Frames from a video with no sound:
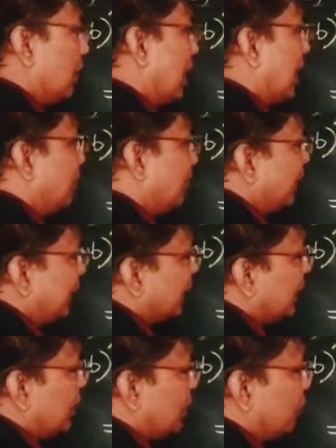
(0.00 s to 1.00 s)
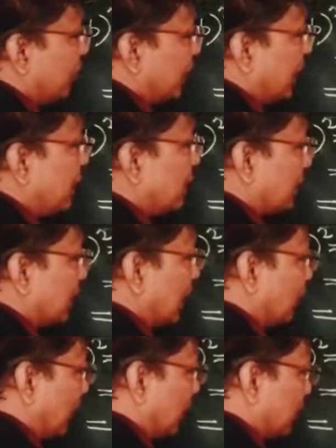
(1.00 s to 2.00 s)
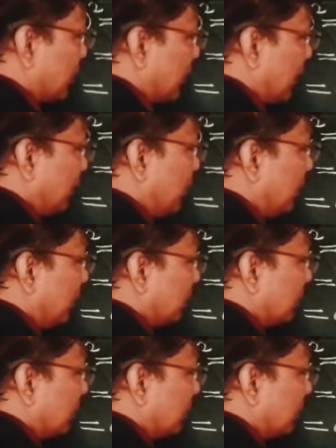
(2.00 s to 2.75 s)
Alphabetically if we write, that becomes AB